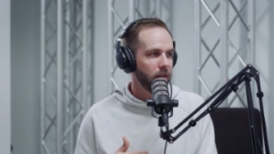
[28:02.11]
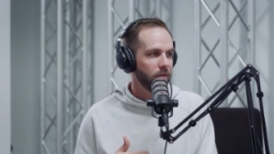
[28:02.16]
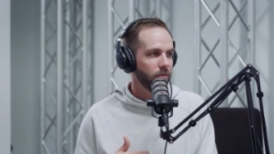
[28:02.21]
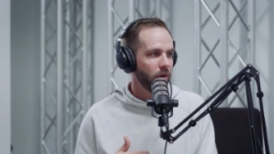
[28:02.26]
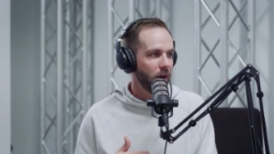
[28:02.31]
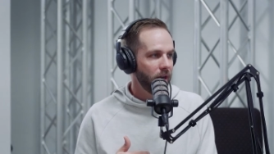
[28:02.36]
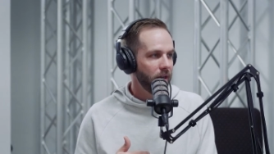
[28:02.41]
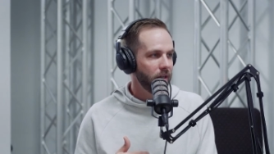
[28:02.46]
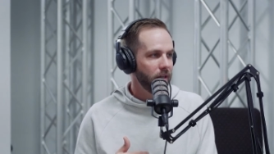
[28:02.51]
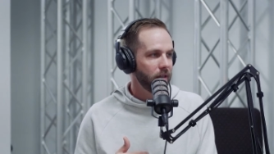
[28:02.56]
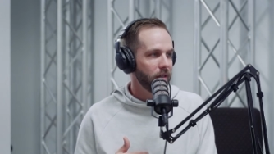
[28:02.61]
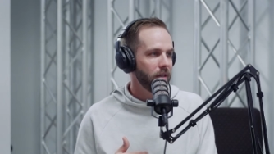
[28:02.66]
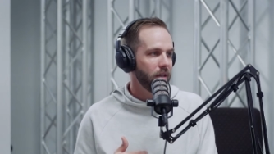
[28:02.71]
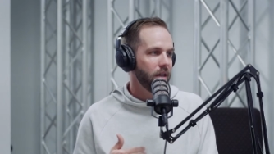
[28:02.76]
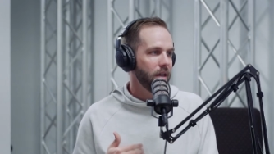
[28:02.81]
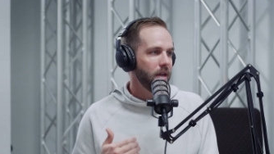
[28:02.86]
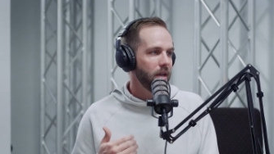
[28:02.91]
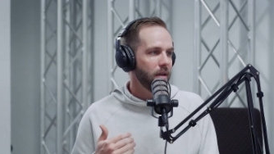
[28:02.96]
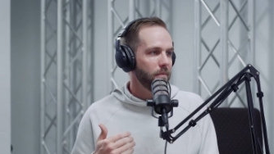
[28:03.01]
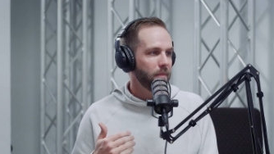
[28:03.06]
right
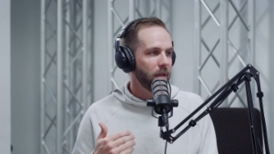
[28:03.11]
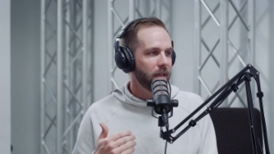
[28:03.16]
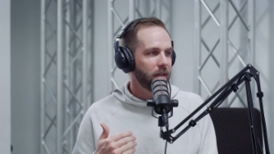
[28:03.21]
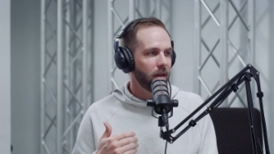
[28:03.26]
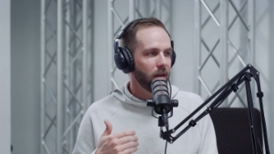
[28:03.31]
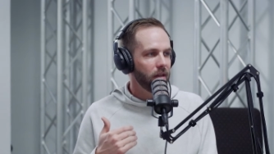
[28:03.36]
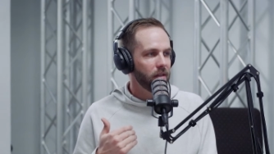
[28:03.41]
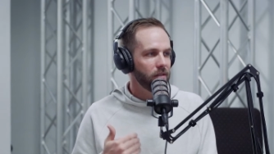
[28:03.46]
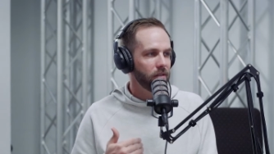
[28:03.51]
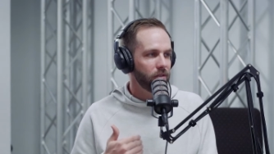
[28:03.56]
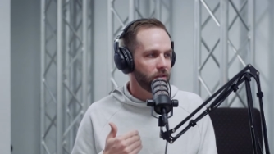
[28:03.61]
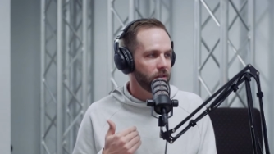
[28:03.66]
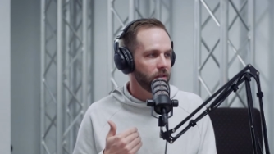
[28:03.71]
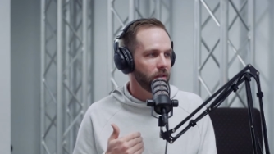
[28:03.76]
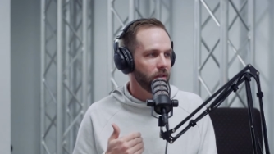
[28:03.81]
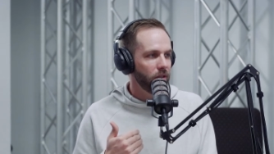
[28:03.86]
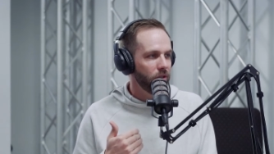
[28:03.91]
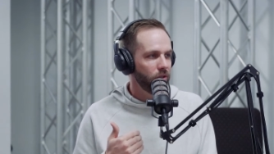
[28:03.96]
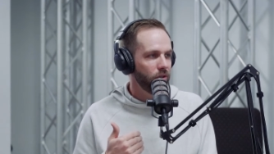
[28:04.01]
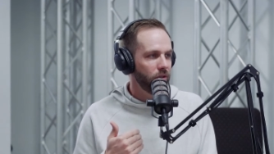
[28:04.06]
because
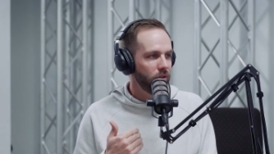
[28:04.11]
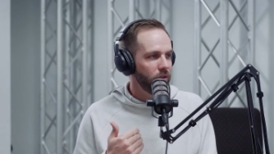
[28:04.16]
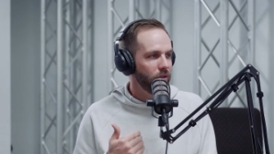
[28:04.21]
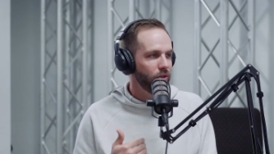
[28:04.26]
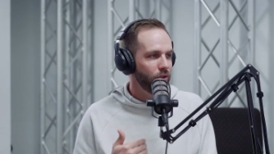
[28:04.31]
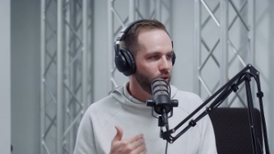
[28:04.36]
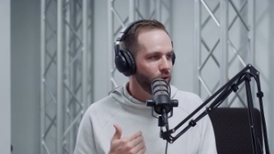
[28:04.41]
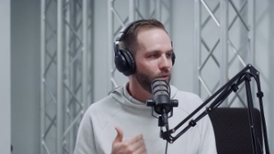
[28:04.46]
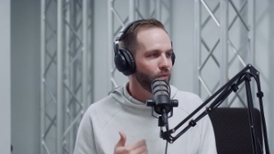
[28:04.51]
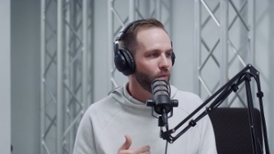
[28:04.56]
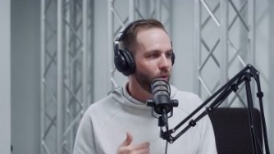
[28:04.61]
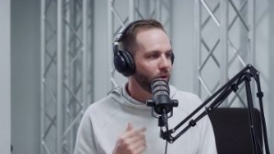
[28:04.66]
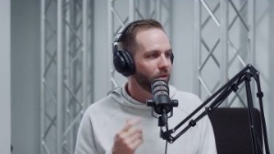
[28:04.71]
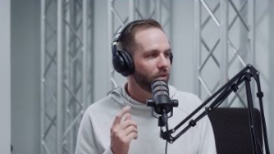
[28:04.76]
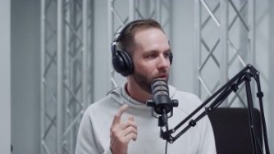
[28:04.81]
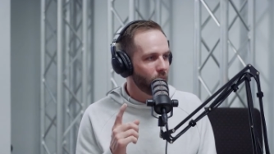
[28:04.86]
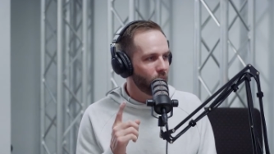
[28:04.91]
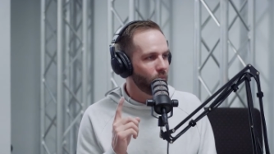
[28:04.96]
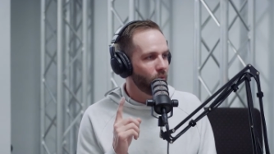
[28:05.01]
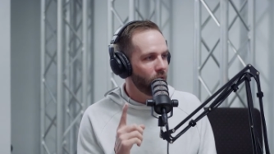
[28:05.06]
y- you were
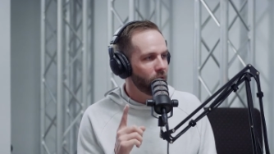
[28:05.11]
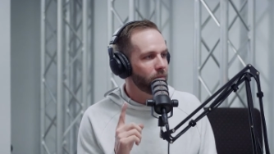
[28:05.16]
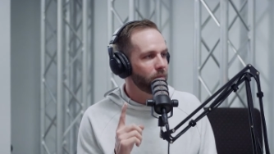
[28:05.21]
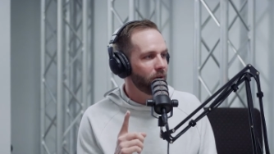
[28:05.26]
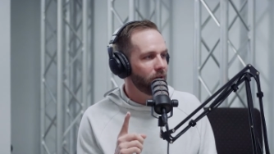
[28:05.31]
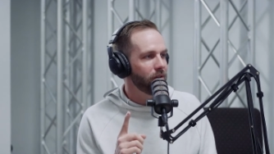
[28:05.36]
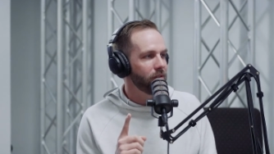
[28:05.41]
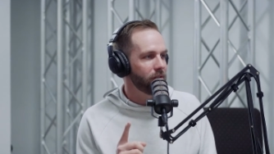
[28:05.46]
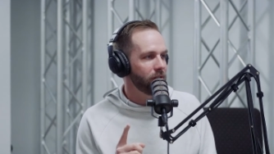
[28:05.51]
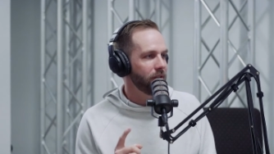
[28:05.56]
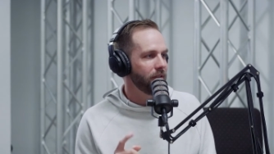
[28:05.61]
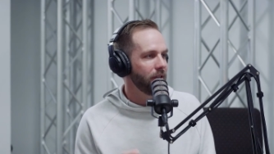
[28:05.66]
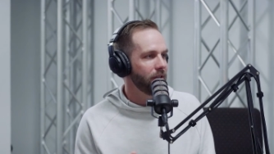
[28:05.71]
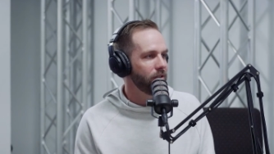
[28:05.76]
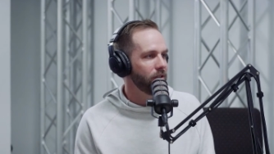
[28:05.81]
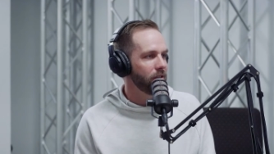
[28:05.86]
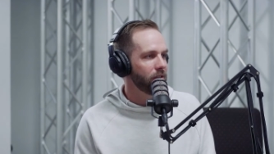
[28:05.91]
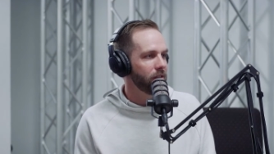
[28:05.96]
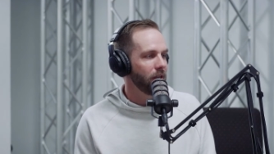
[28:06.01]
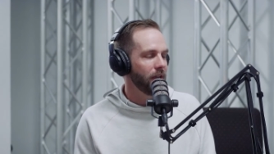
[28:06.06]
the one person that
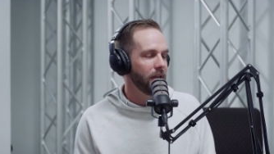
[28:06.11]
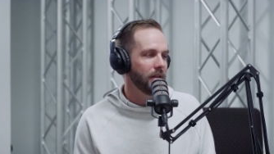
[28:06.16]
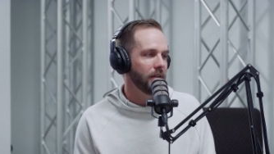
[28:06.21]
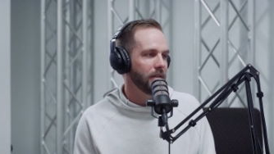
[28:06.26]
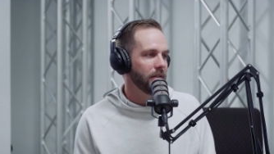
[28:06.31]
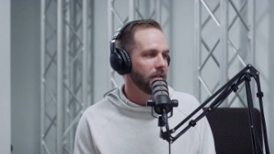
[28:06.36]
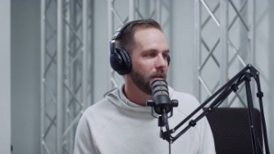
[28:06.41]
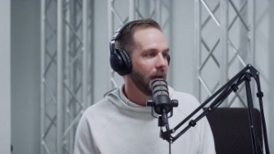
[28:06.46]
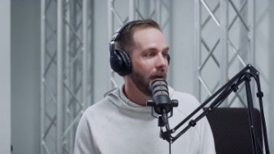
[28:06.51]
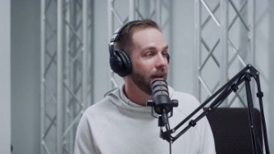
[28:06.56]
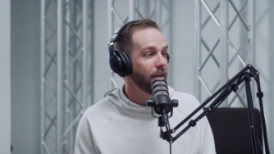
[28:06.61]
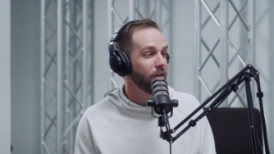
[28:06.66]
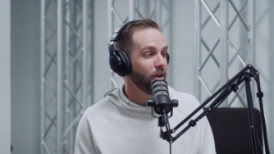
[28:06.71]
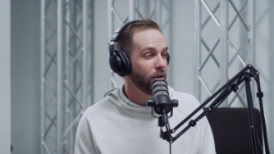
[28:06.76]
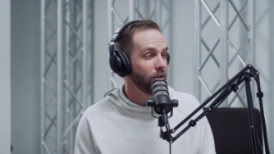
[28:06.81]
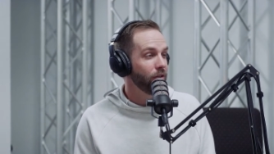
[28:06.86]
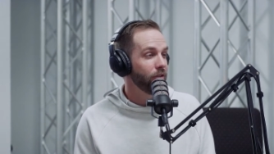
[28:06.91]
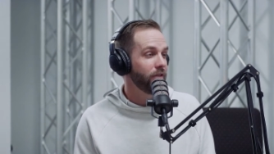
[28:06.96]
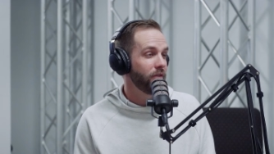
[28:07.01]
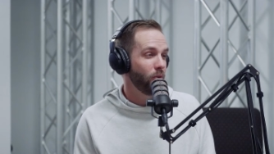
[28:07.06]
just said, I know
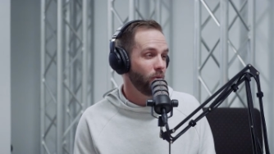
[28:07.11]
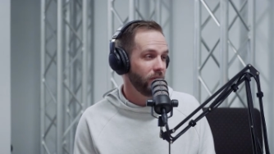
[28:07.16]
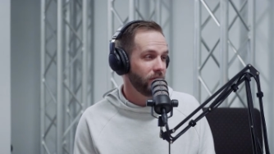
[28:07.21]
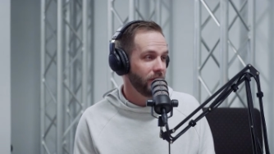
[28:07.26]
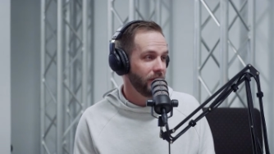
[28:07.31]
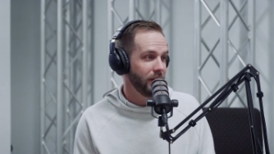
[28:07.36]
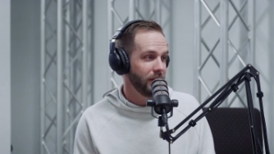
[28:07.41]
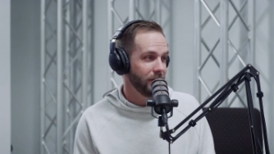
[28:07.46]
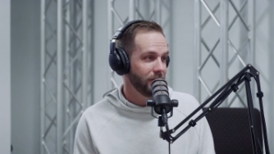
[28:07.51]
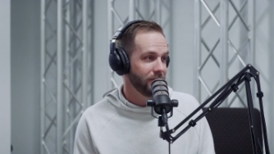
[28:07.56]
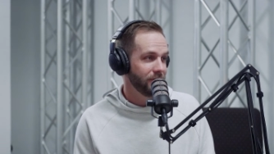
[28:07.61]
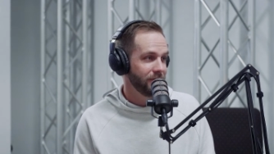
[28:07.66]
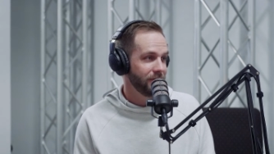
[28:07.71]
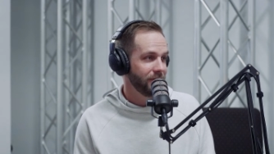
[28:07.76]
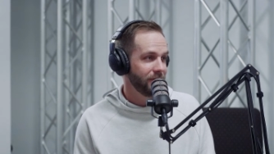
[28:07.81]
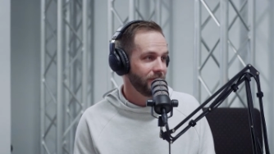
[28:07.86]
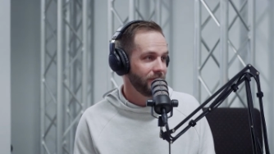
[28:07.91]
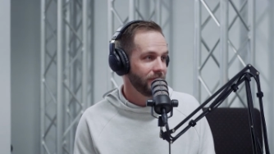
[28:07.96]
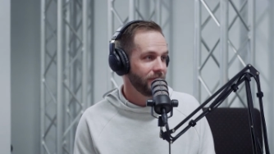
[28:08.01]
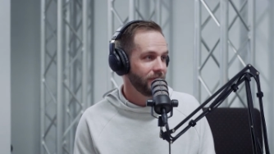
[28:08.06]
you're 14,
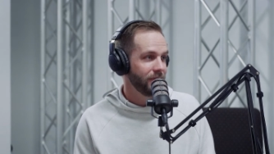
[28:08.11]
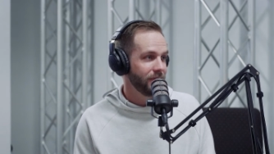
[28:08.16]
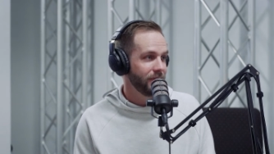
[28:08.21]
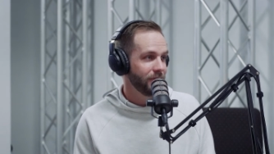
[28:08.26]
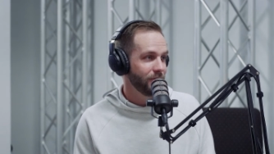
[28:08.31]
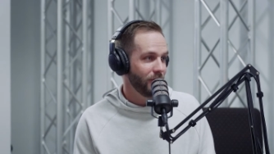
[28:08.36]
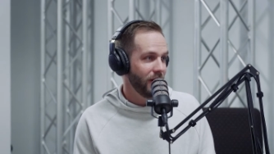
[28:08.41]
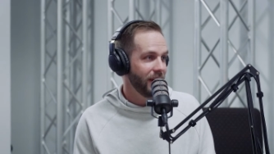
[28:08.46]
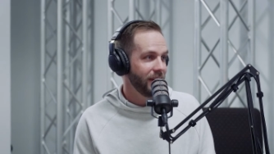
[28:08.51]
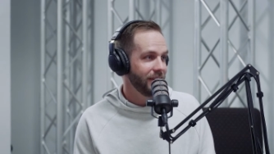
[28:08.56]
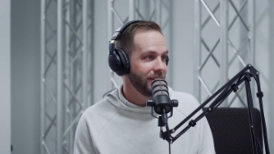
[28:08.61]
right?